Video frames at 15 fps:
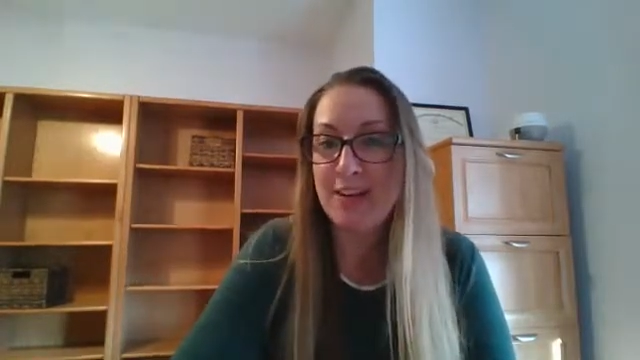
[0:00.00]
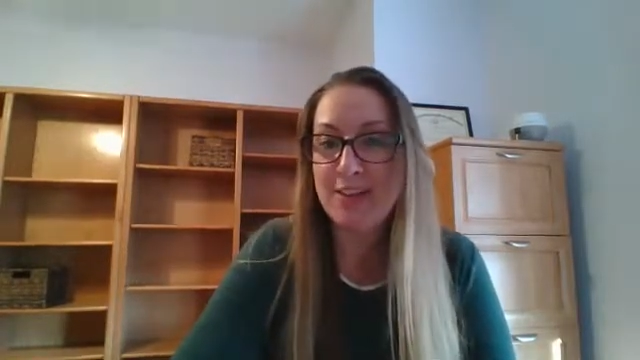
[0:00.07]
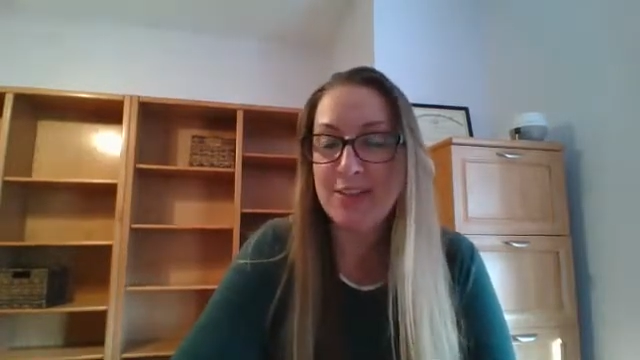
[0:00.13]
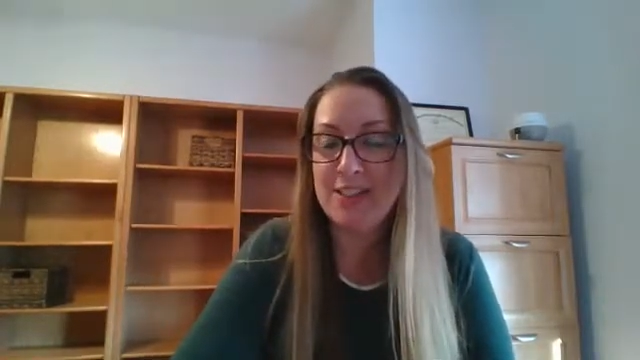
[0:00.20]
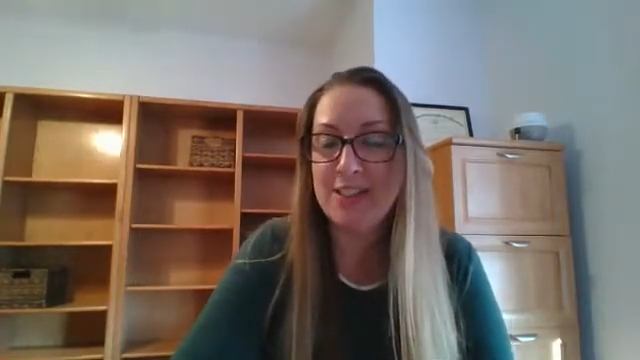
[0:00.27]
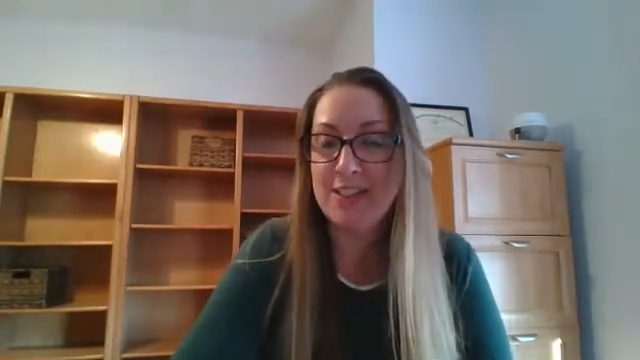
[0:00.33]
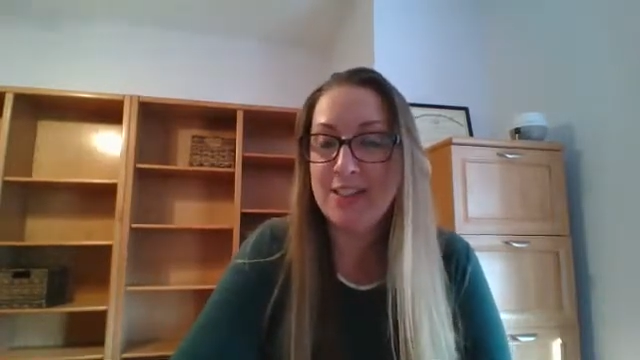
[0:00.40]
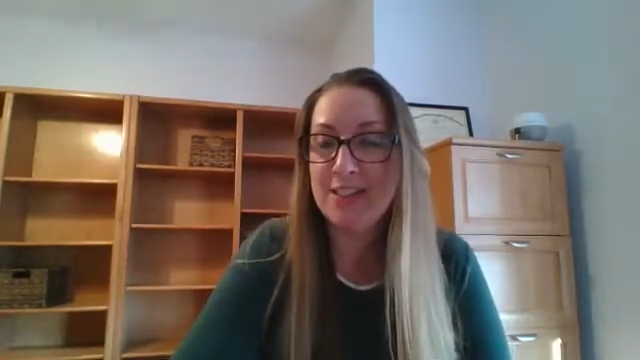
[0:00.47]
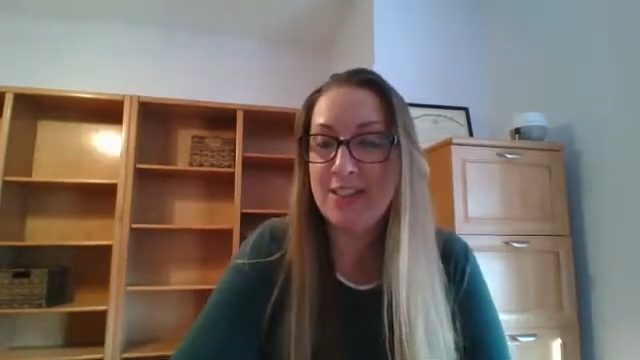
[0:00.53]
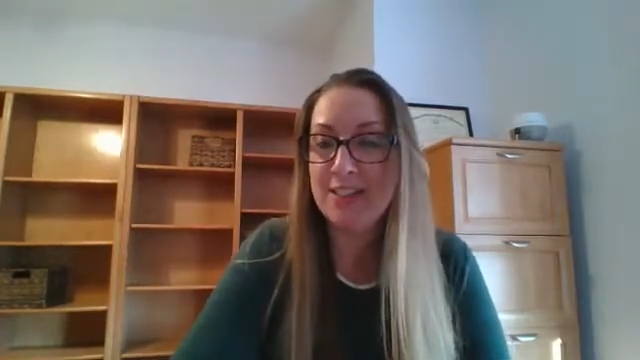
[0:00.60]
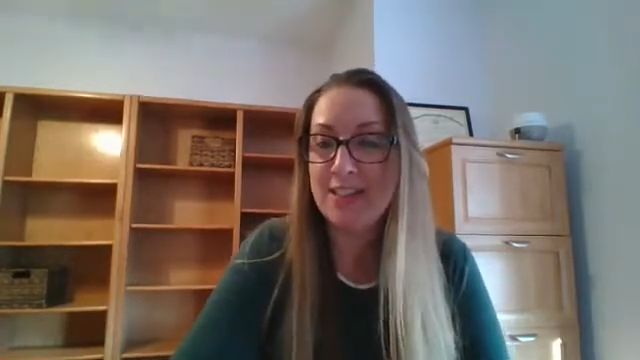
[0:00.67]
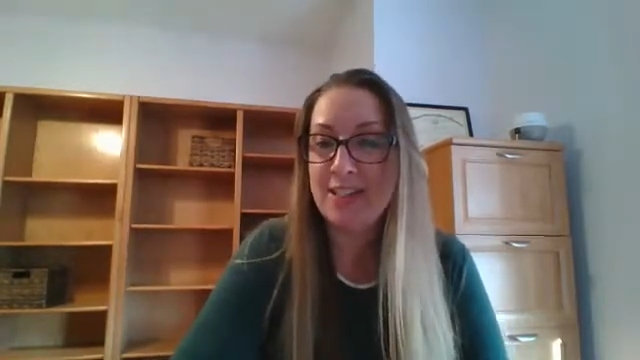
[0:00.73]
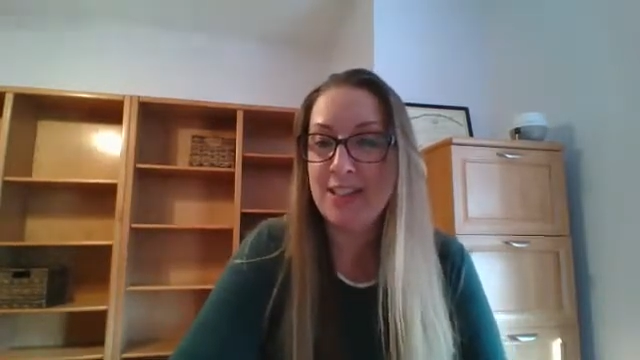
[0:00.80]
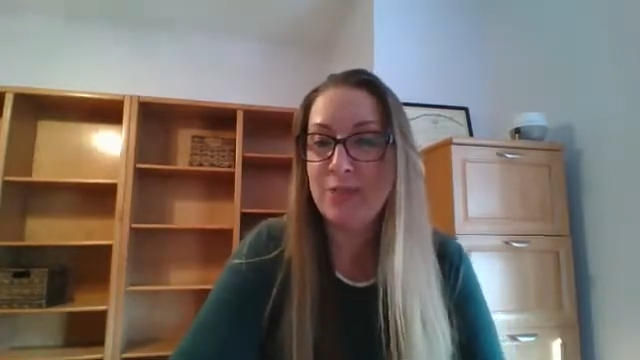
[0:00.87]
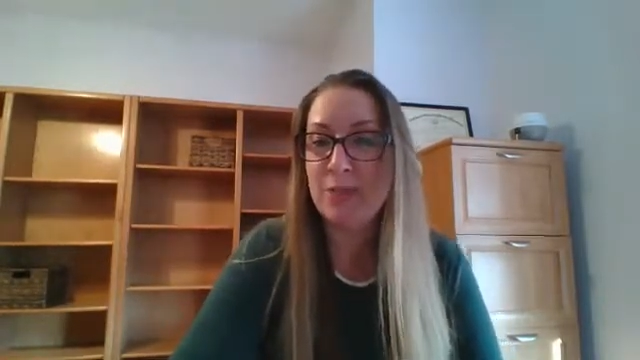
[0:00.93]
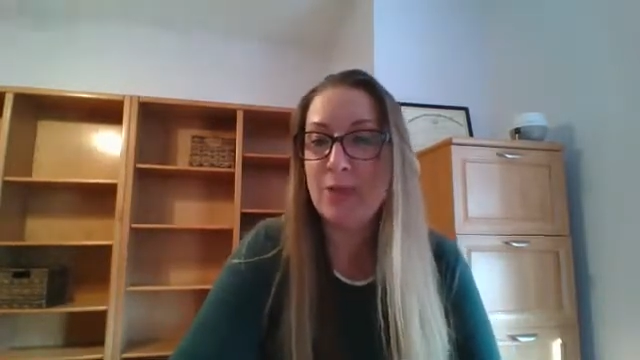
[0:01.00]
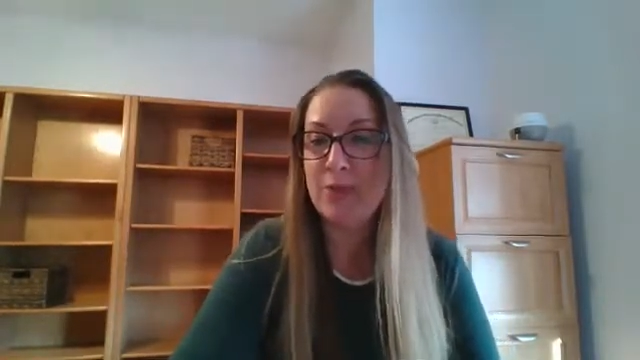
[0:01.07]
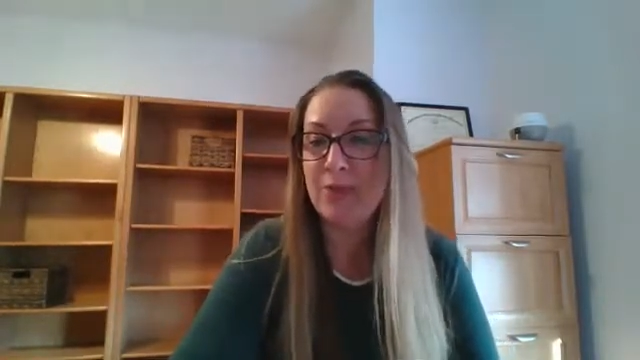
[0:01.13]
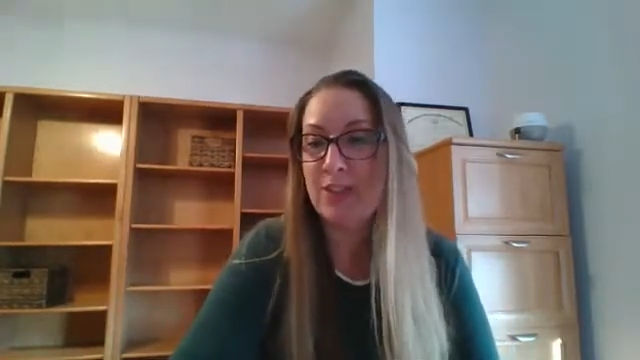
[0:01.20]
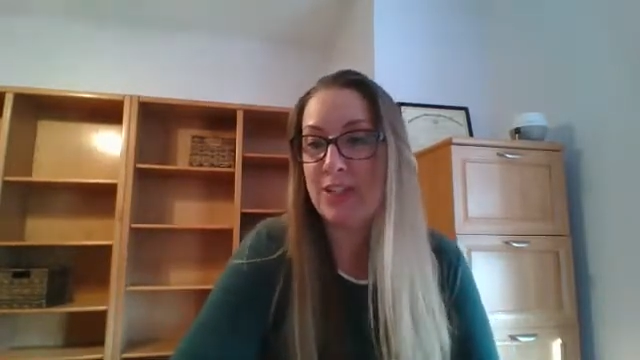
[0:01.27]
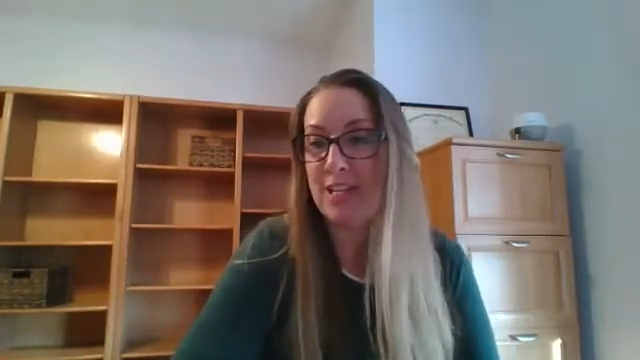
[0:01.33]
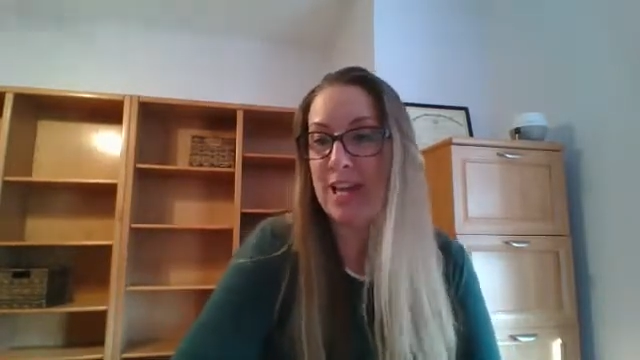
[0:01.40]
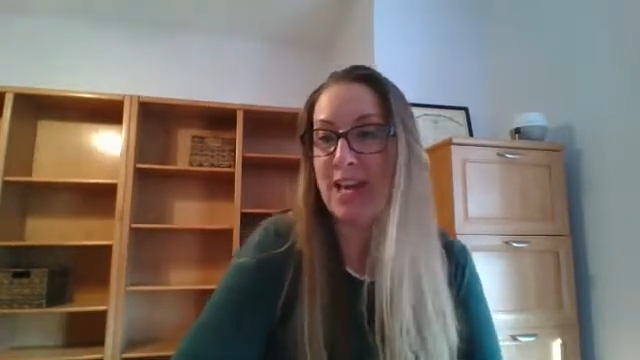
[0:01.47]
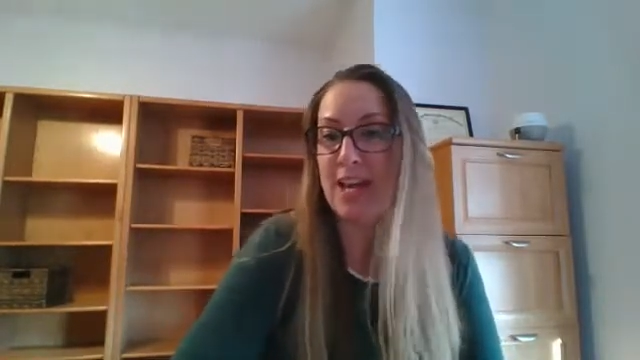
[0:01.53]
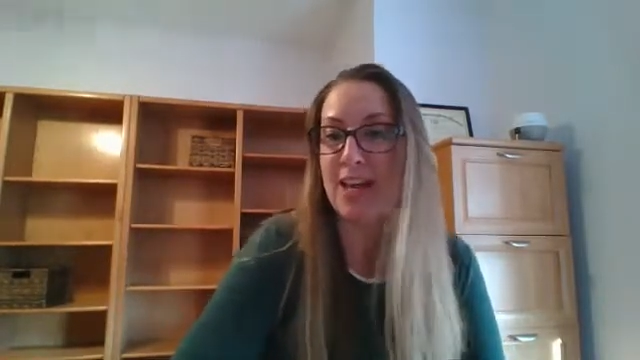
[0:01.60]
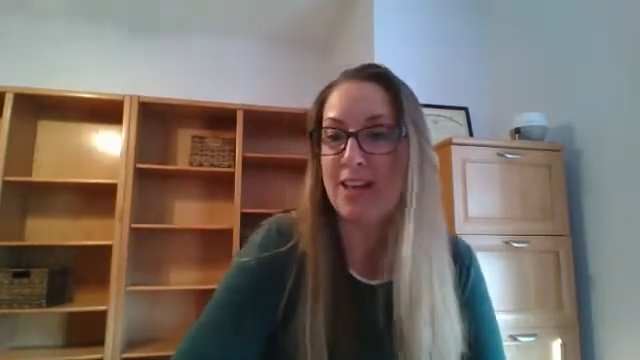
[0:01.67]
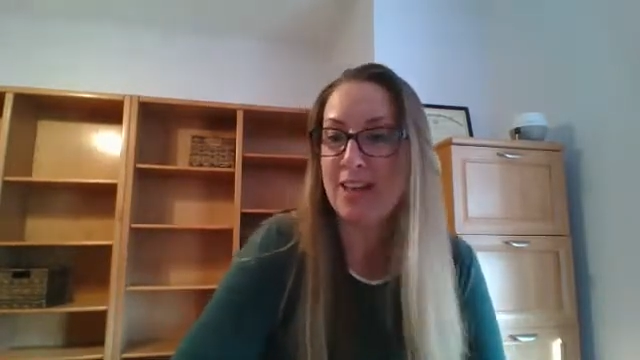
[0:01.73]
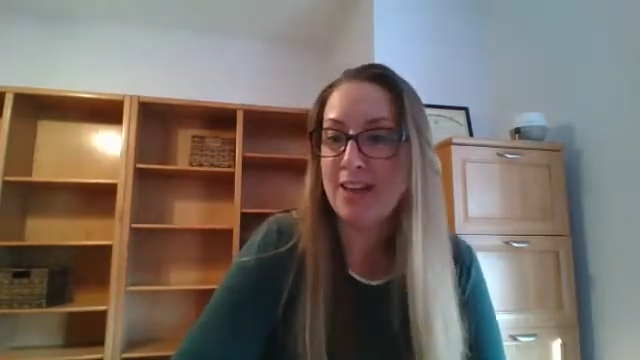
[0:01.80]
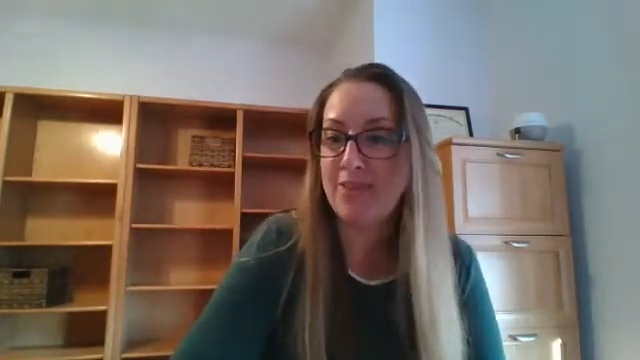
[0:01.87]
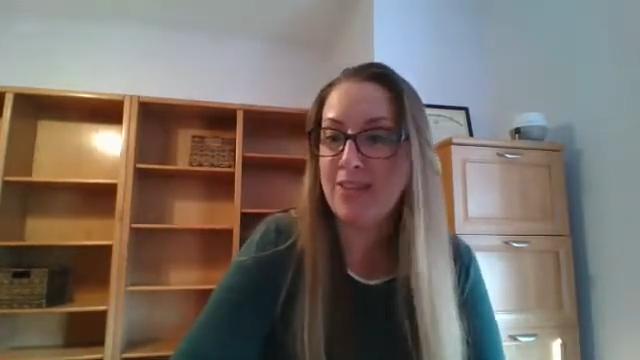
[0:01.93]
It was just such a beautiful day. I
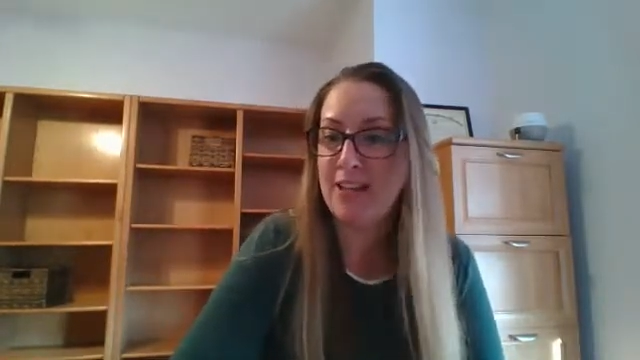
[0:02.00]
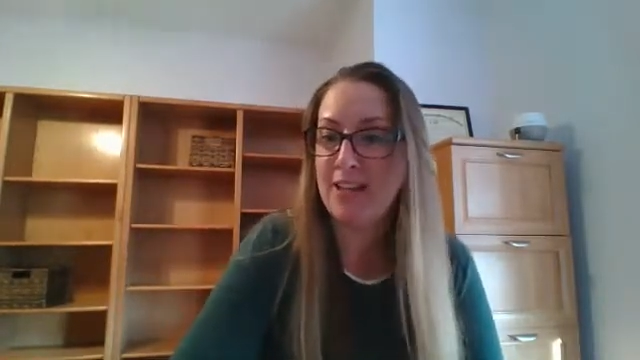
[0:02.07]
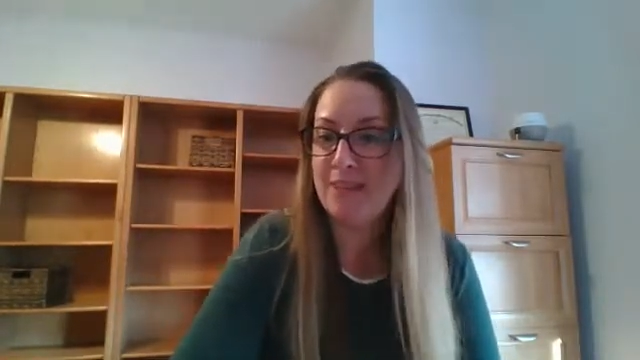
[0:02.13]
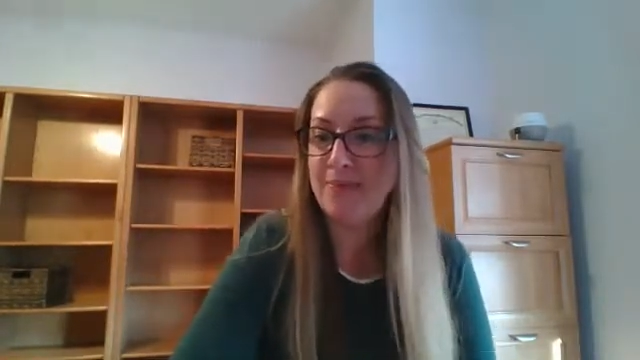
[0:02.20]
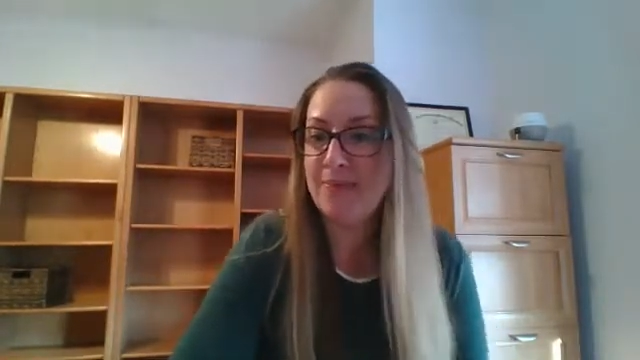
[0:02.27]
loved it.